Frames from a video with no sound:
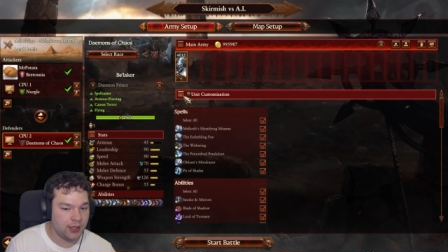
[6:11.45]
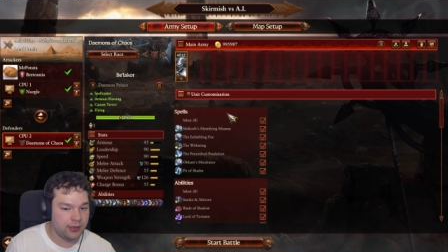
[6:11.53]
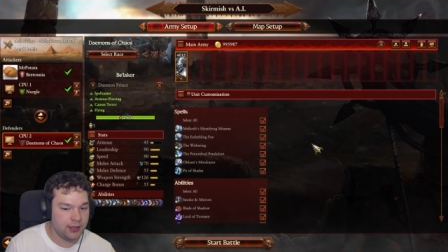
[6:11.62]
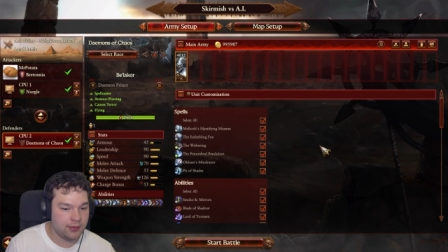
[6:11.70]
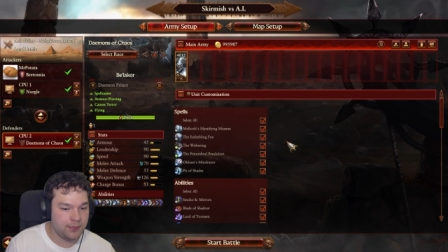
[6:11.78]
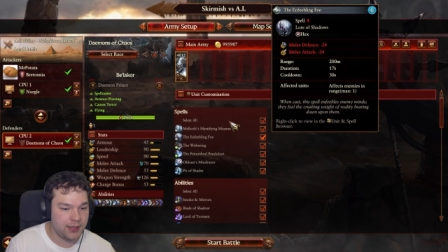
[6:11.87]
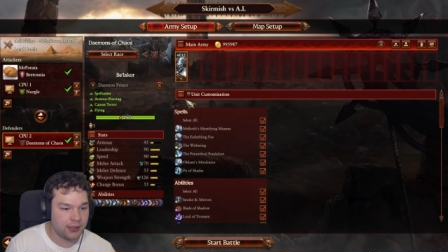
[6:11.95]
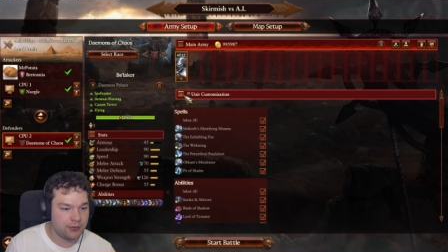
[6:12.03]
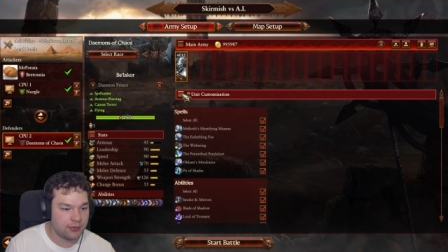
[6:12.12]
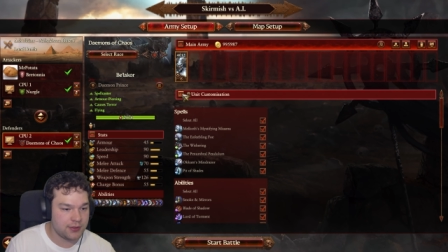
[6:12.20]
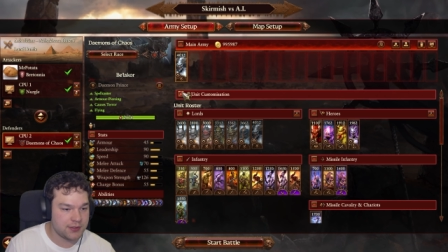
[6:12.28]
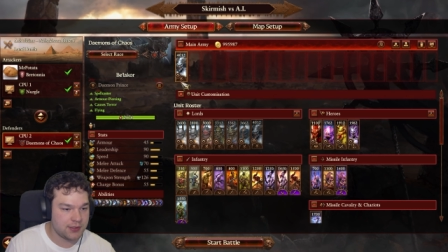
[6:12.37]
I think
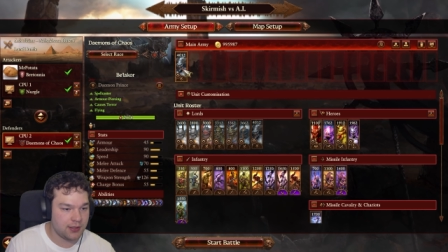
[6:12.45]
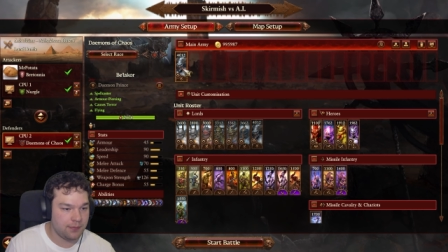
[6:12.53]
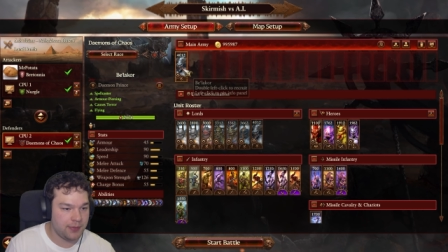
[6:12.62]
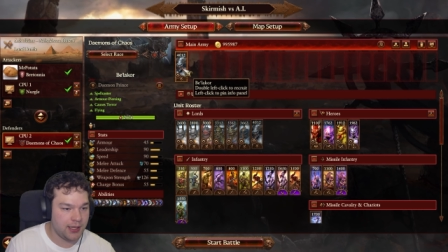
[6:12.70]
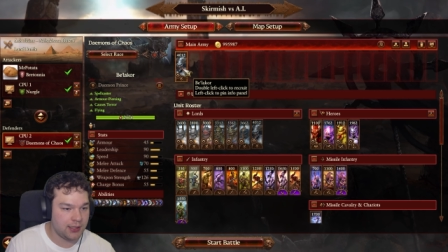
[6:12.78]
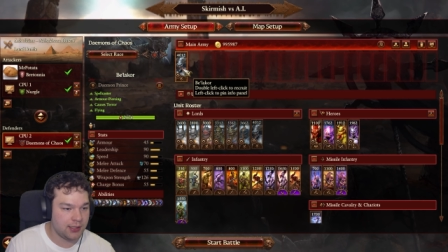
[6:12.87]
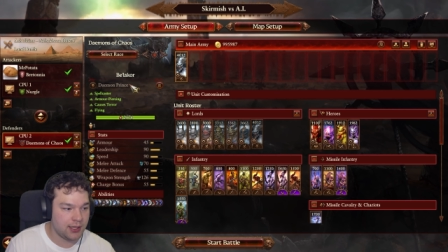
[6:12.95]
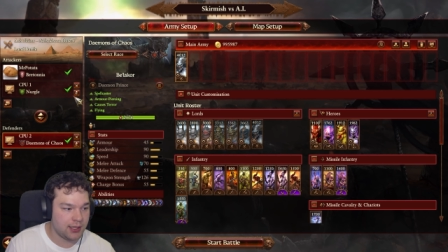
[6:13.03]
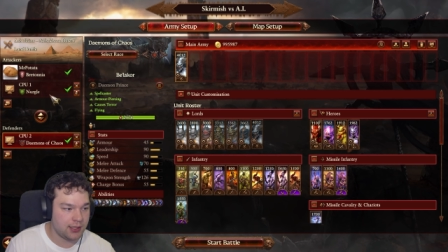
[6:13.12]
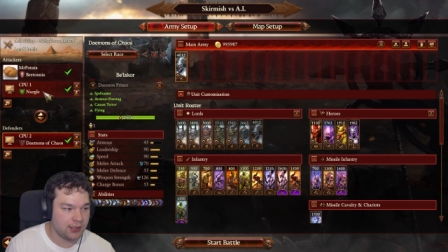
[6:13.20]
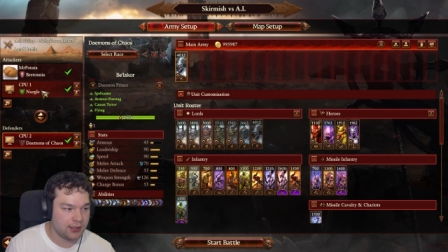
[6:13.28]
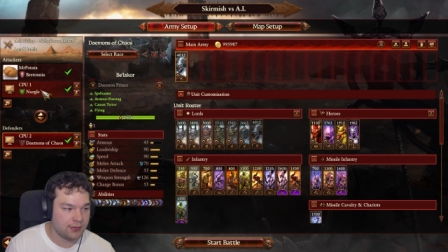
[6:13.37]
Be'lakor is the bad
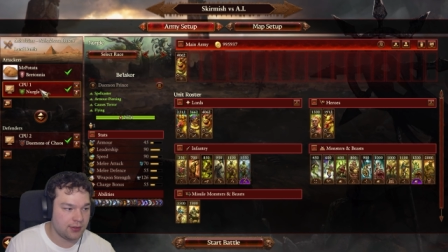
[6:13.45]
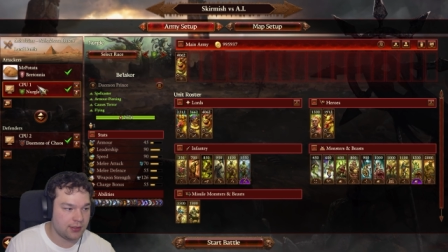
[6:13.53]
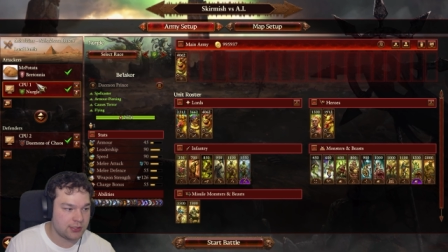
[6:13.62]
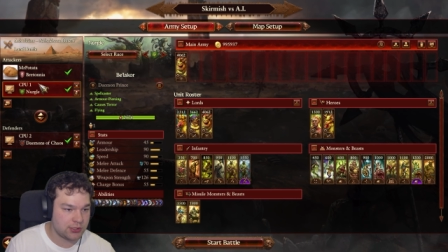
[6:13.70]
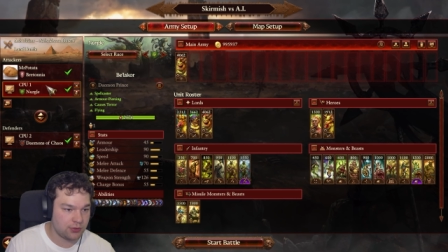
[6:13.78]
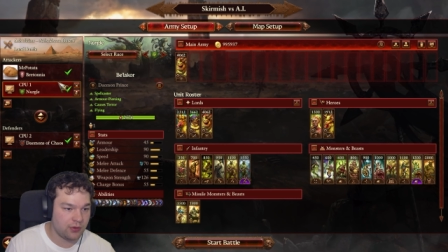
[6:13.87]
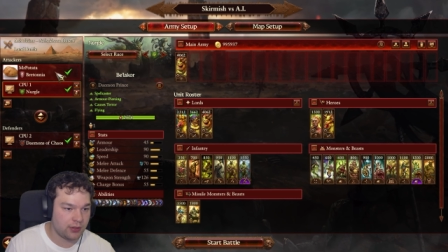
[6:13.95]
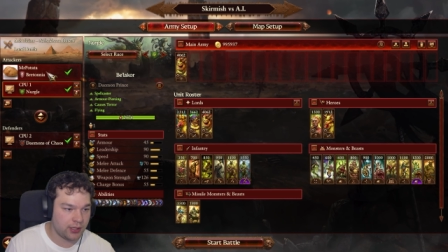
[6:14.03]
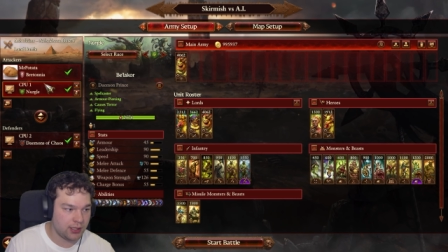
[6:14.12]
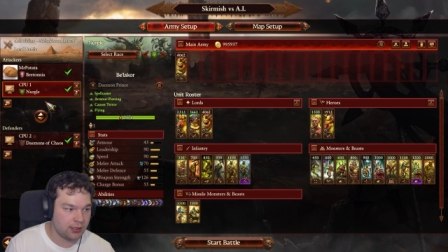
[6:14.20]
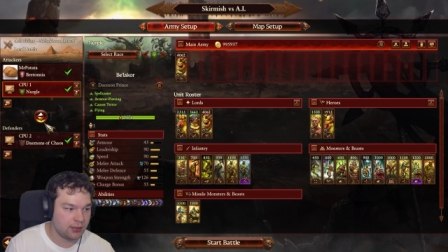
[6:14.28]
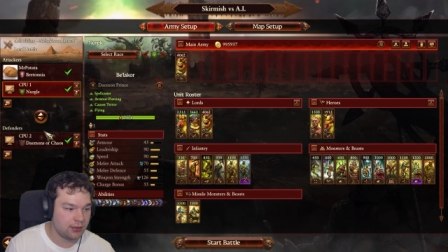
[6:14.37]
guy in the story.